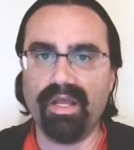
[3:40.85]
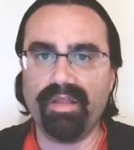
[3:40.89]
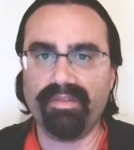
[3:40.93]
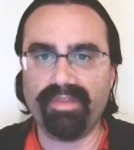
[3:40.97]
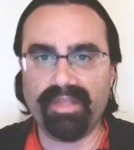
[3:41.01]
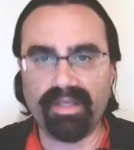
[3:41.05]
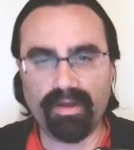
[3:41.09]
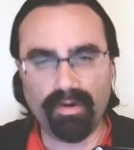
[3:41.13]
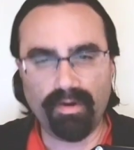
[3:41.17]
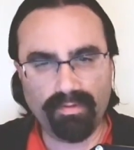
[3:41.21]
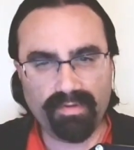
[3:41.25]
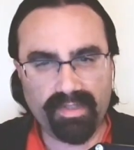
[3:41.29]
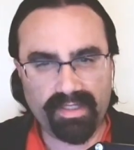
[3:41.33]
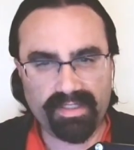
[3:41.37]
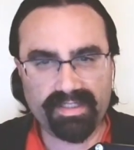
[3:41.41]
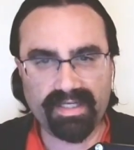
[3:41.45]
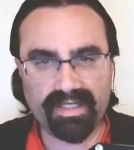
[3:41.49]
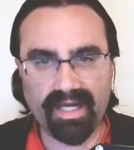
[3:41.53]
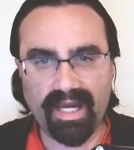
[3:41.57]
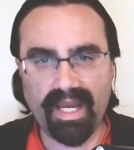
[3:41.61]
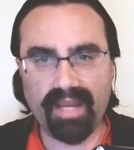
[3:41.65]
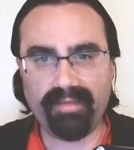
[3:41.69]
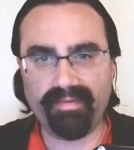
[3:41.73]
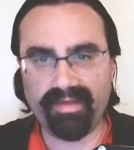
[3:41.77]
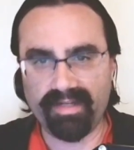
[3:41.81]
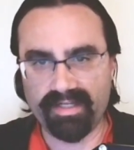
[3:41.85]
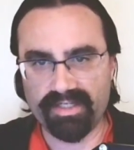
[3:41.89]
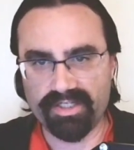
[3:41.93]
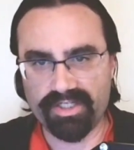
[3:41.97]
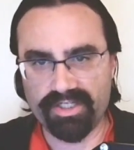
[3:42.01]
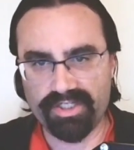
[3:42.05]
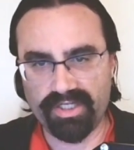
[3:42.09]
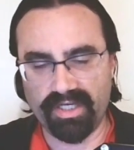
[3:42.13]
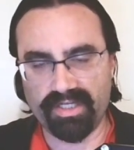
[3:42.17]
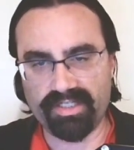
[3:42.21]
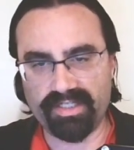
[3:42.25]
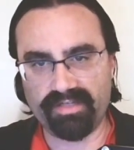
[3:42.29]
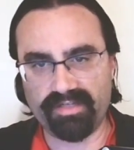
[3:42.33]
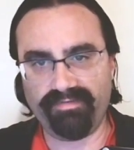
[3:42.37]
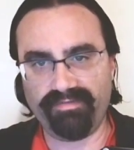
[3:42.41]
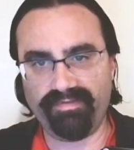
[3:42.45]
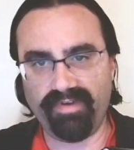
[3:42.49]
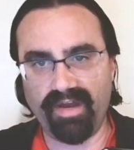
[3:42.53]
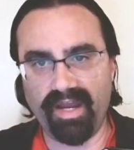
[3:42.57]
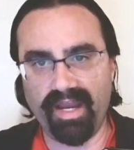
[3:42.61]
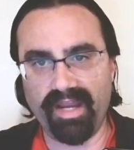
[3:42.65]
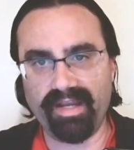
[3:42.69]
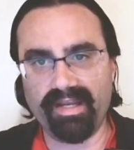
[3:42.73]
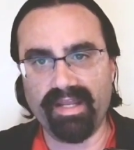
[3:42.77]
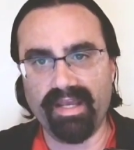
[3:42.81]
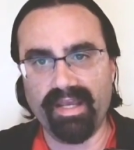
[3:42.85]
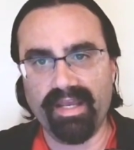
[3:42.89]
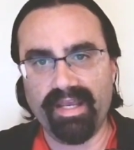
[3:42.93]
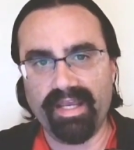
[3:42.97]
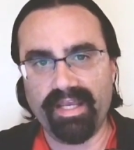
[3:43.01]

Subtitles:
The only time it is justified